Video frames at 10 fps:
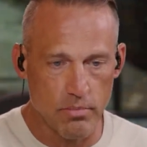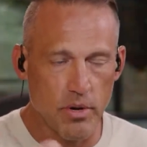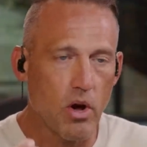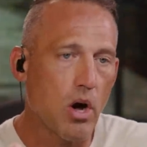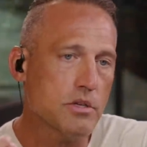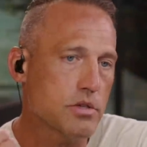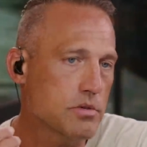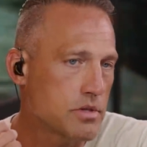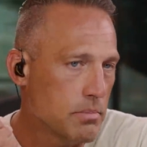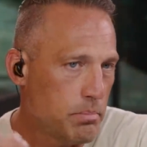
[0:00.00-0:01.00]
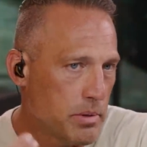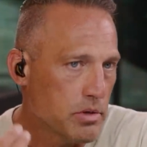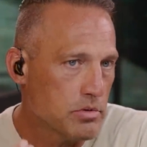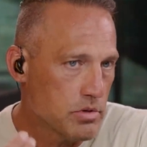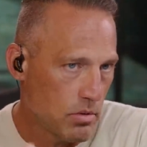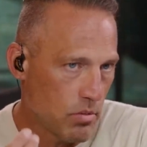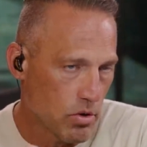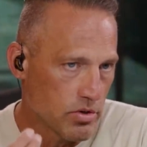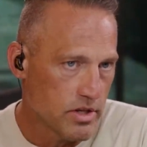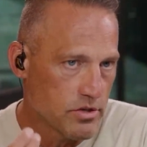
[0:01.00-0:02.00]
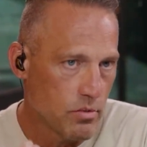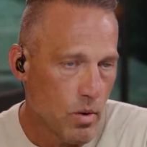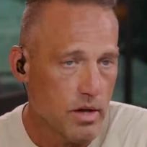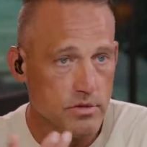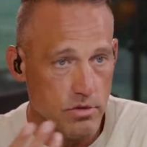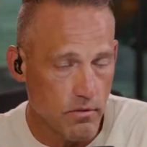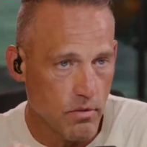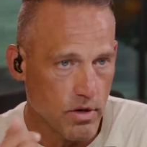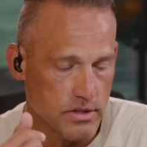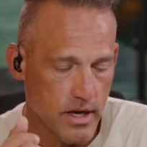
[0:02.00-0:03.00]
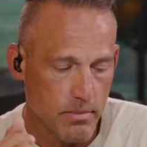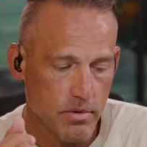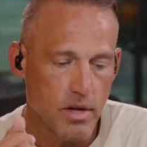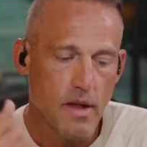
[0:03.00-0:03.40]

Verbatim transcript: but also to build the world that you want. So, for example,